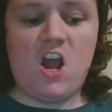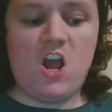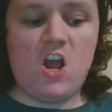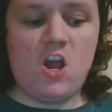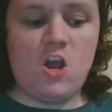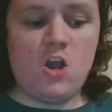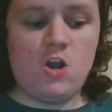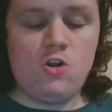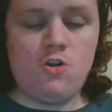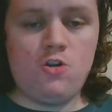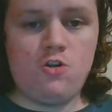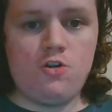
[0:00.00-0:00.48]

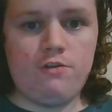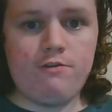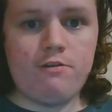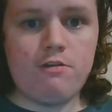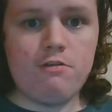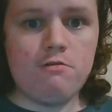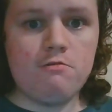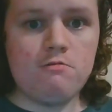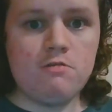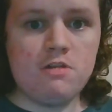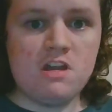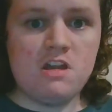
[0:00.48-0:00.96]

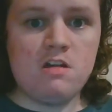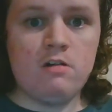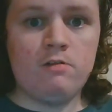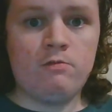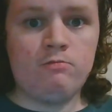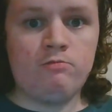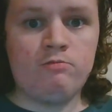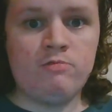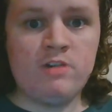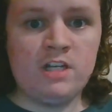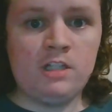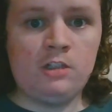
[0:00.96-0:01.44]
into the
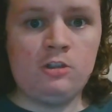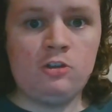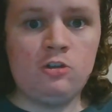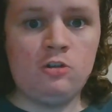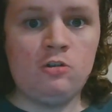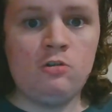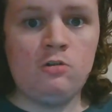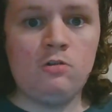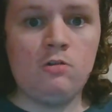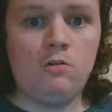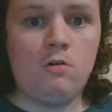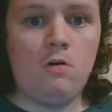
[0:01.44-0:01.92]

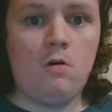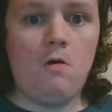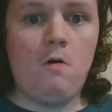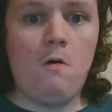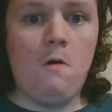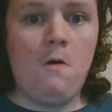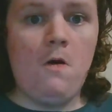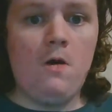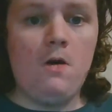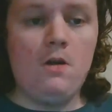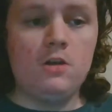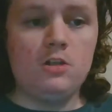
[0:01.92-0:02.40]
original
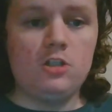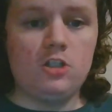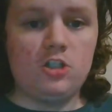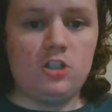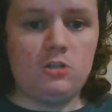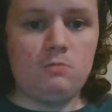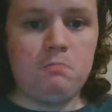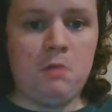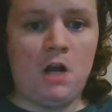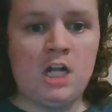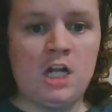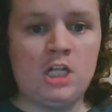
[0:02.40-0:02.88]

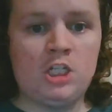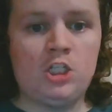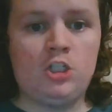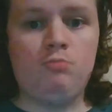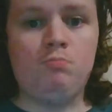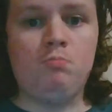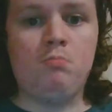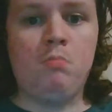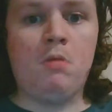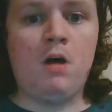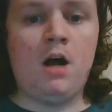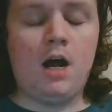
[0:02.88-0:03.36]

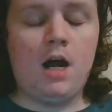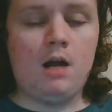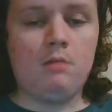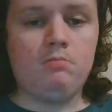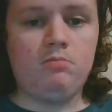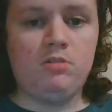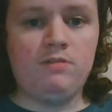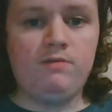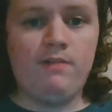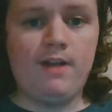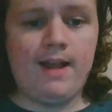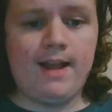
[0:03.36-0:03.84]
SpongeBob
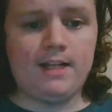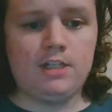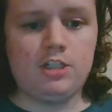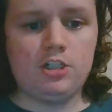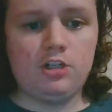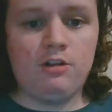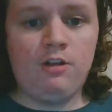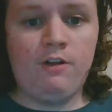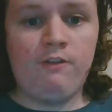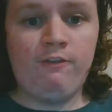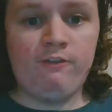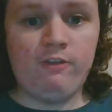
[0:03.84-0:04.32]
Revenge
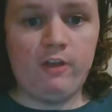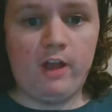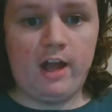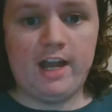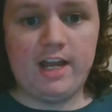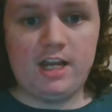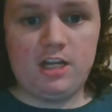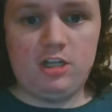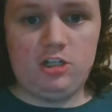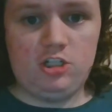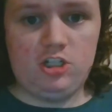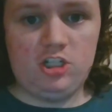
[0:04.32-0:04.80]
of the
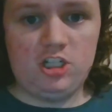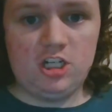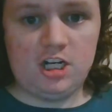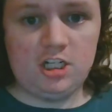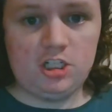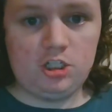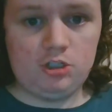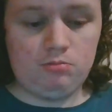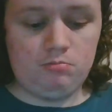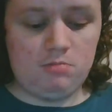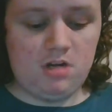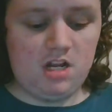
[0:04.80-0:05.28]
Flying
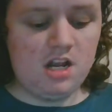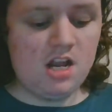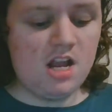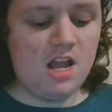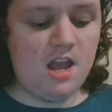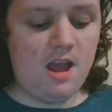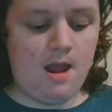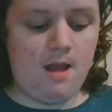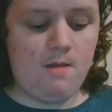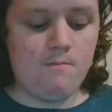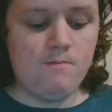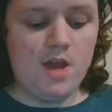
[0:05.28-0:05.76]
Dutchman
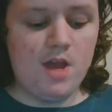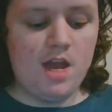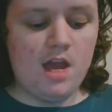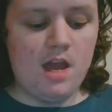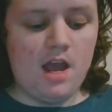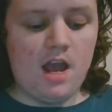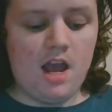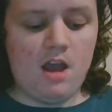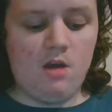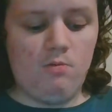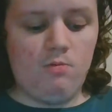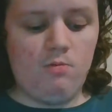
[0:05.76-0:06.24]
game.
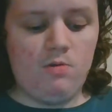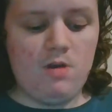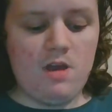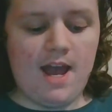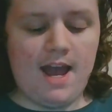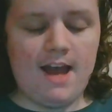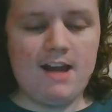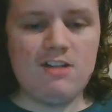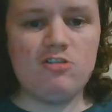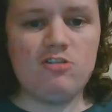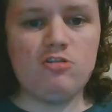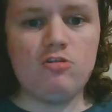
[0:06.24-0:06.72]
And we
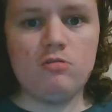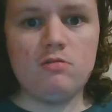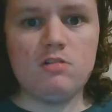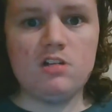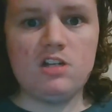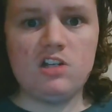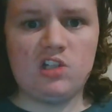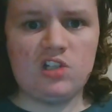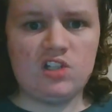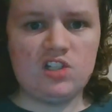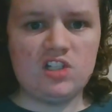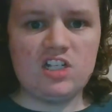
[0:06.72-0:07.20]

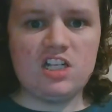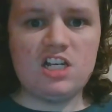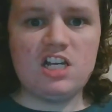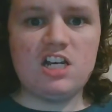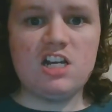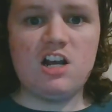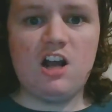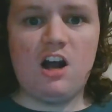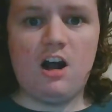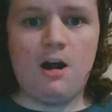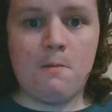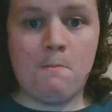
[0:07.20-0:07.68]
actually
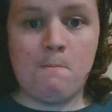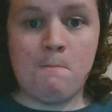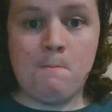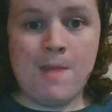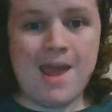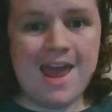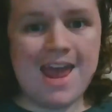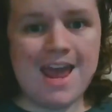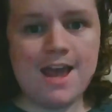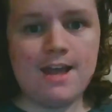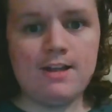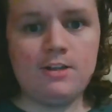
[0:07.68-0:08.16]
see a
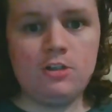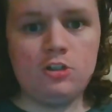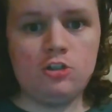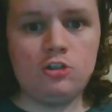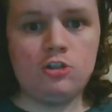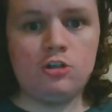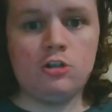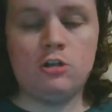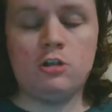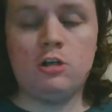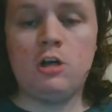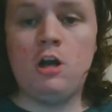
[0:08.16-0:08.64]

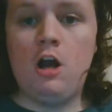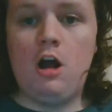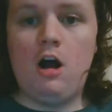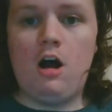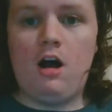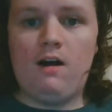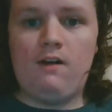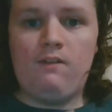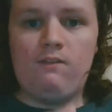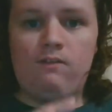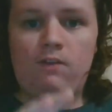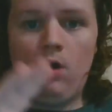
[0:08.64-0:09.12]
picture
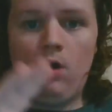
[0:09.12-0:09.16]
of